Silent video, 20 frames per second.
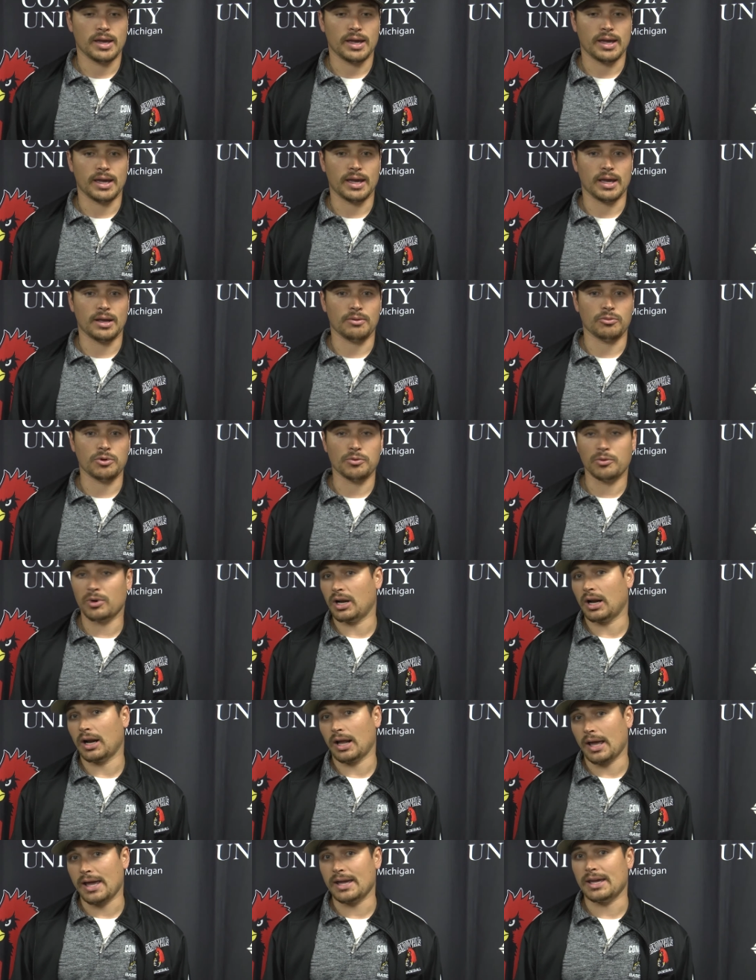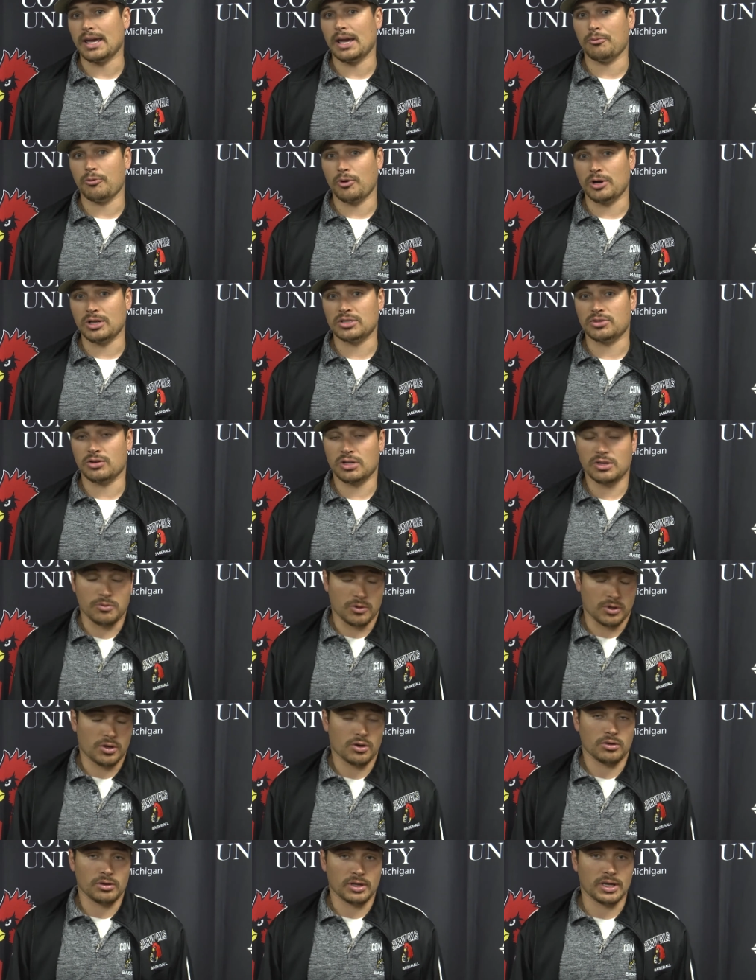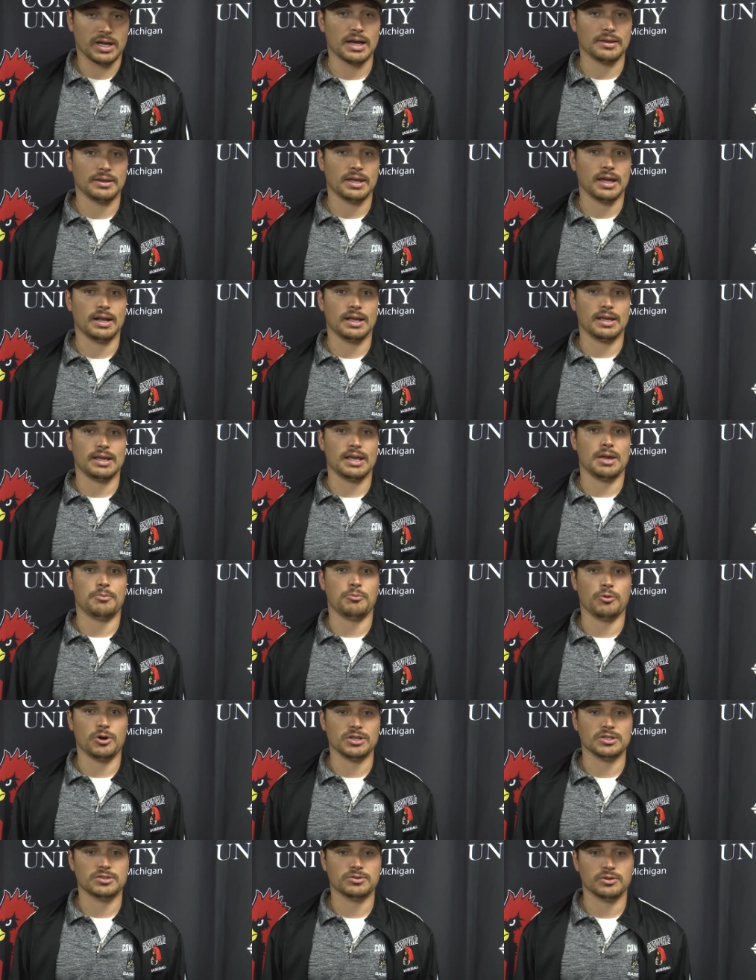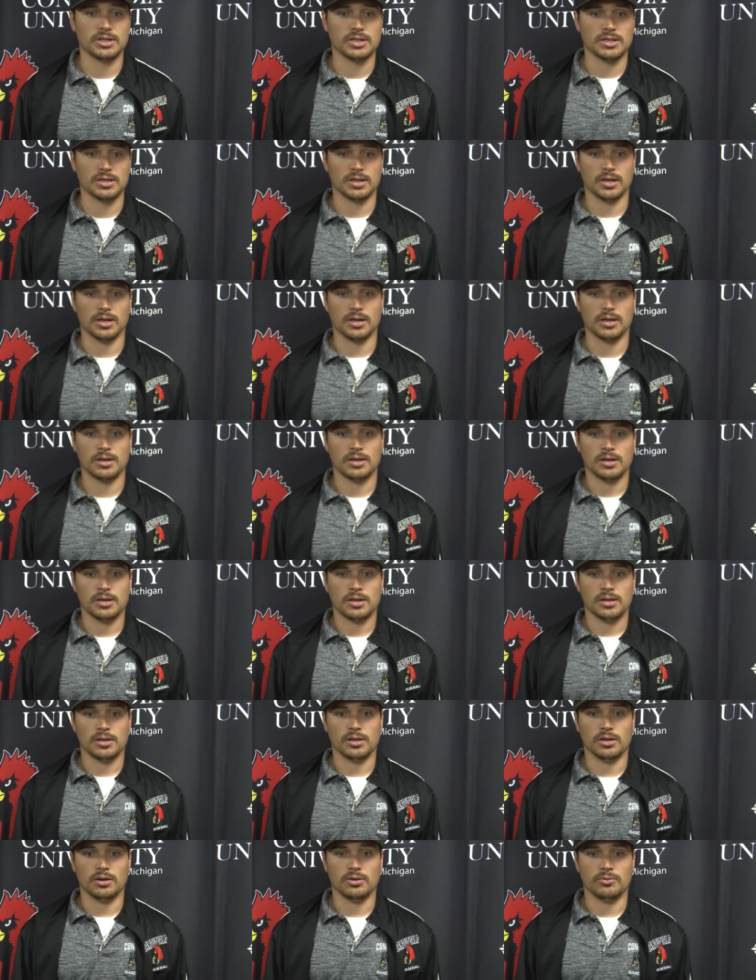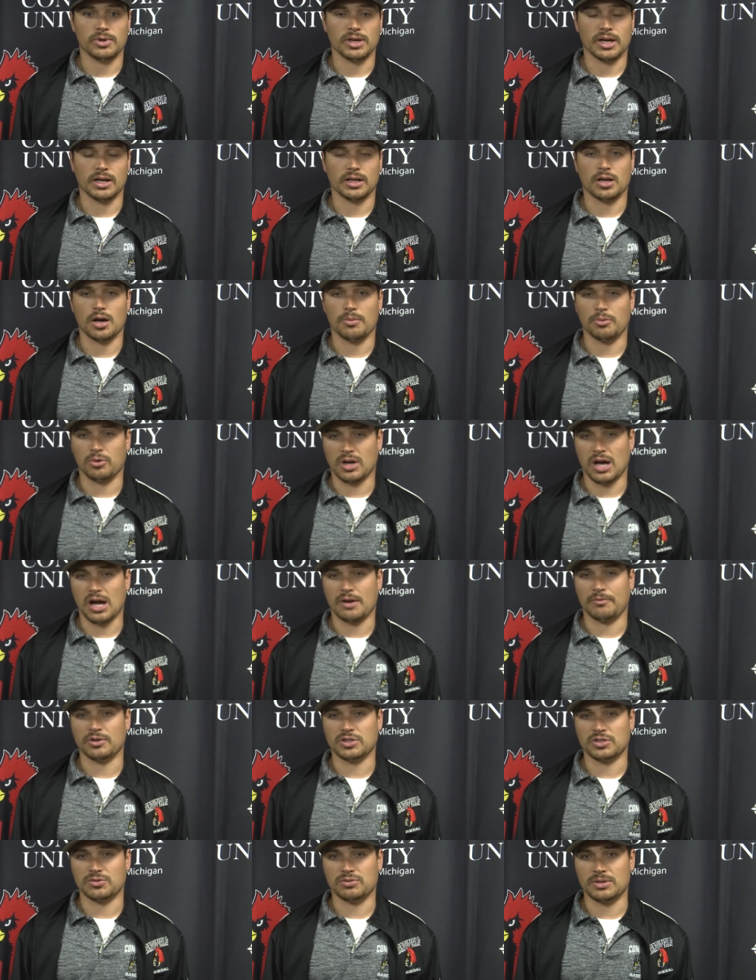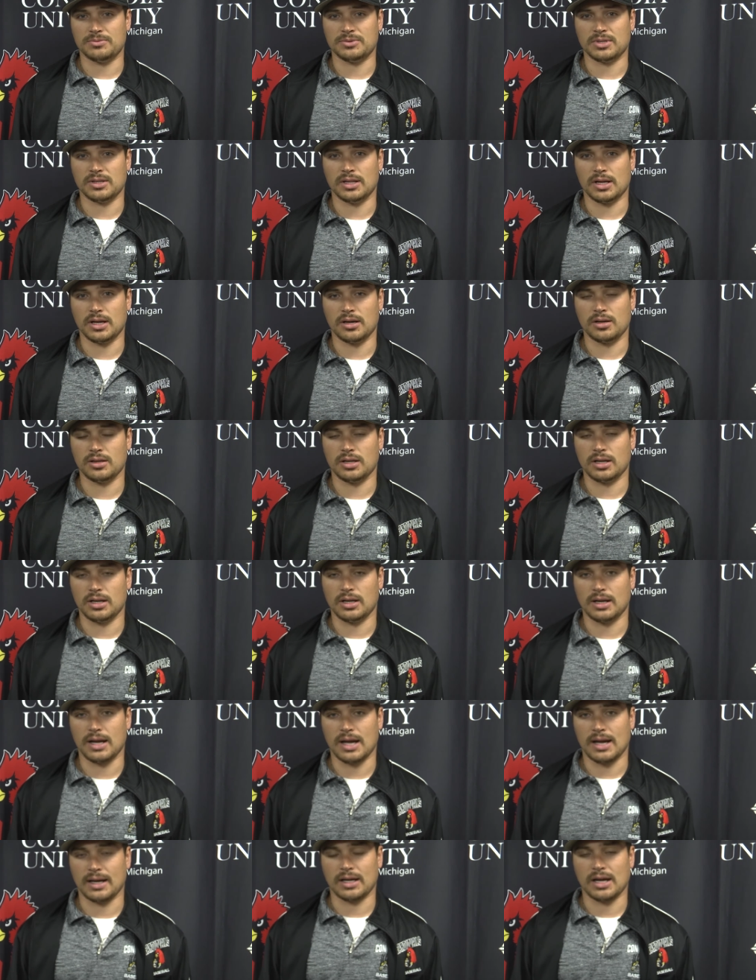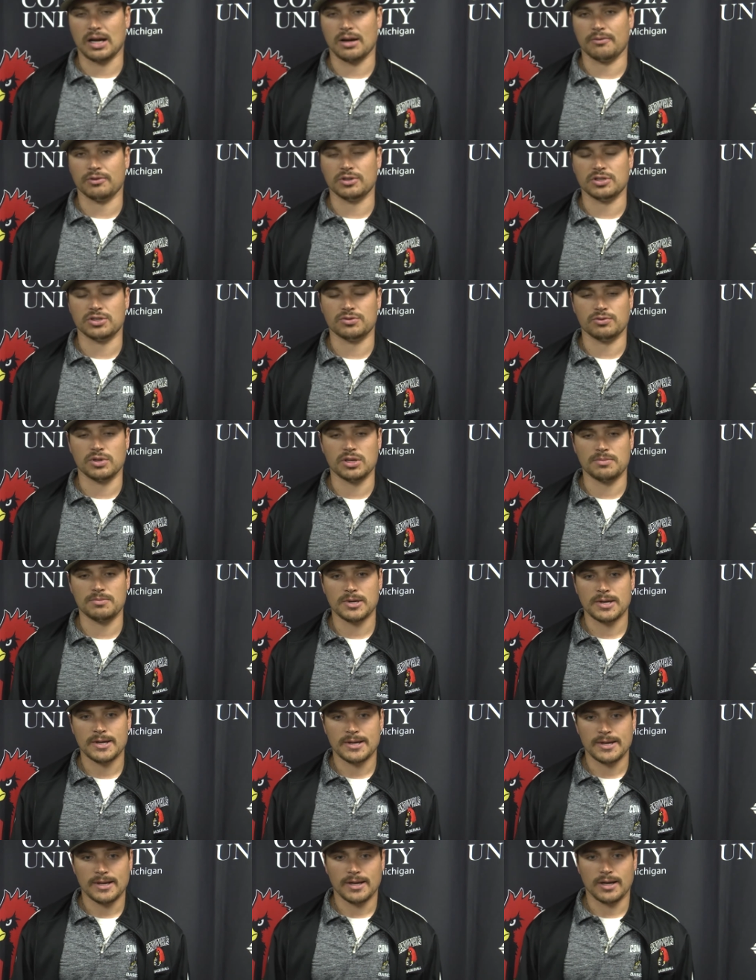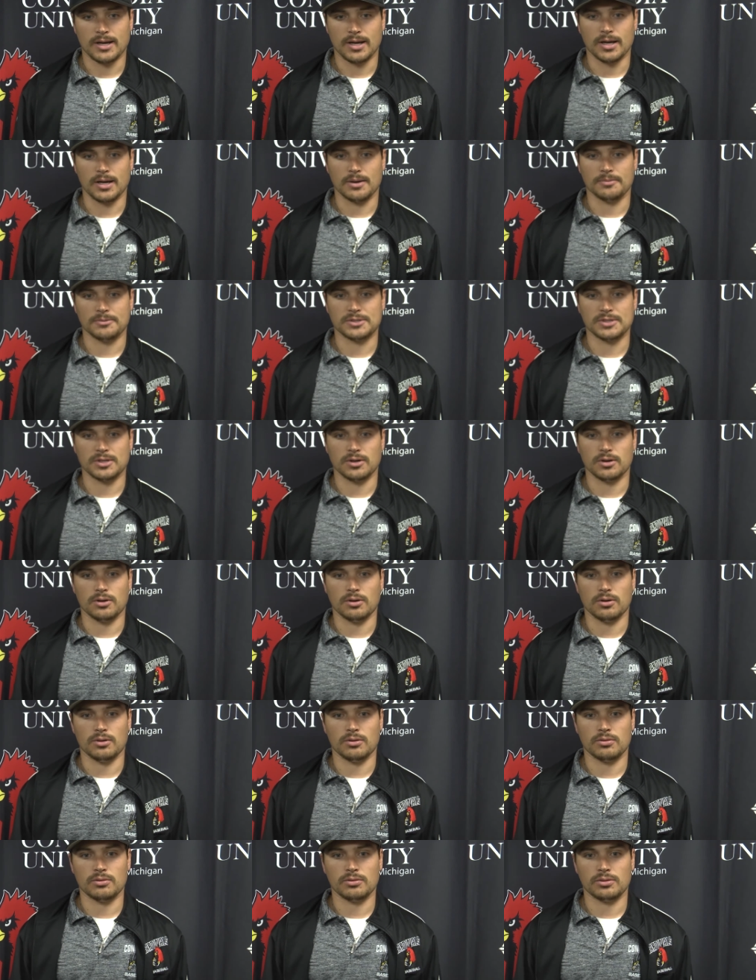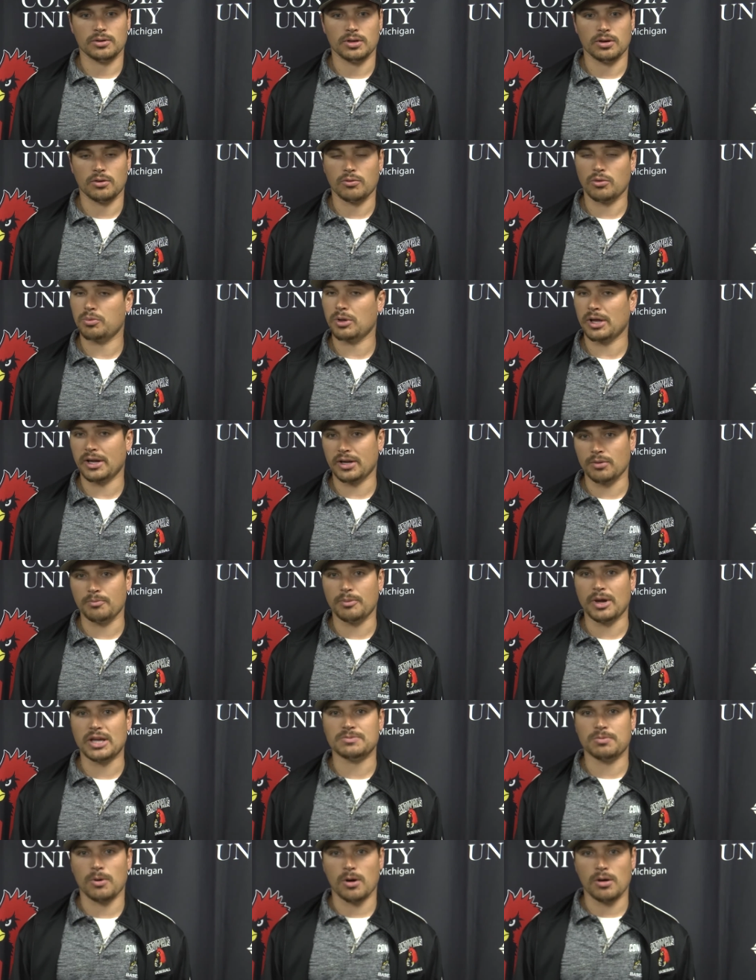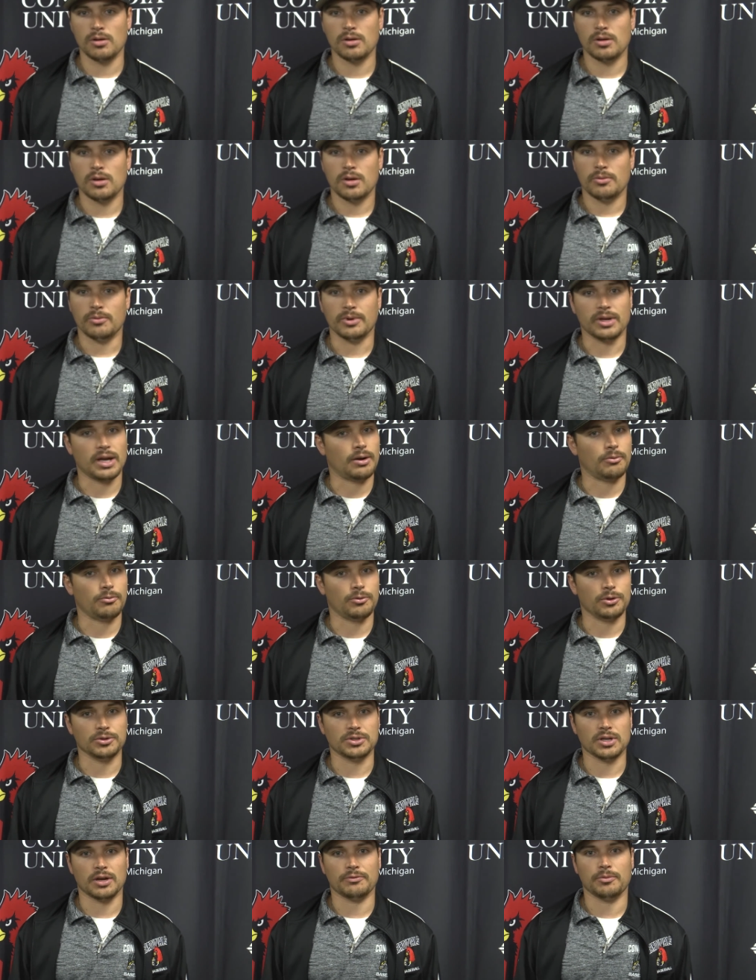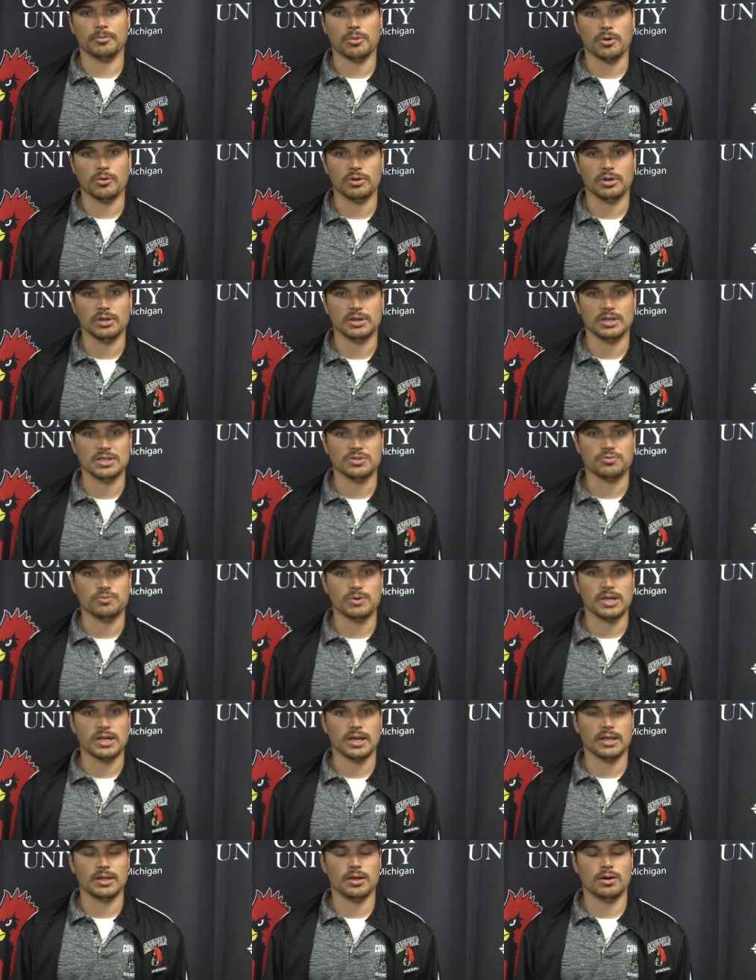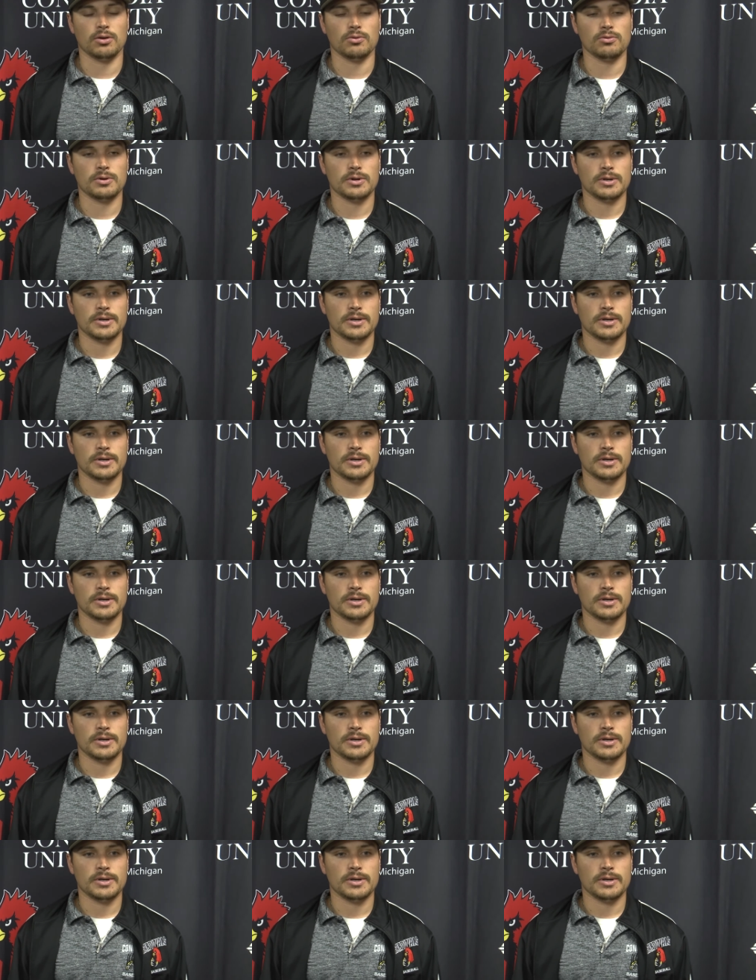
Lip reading: And we went on an 8-game winning streak. We're currently on that 8-game winning streak. You know, we got a couple conference sweeps in there, and then a non-conference sweep. So, you know, we're playing good baseball. We got a real tough opponent this weekend, though.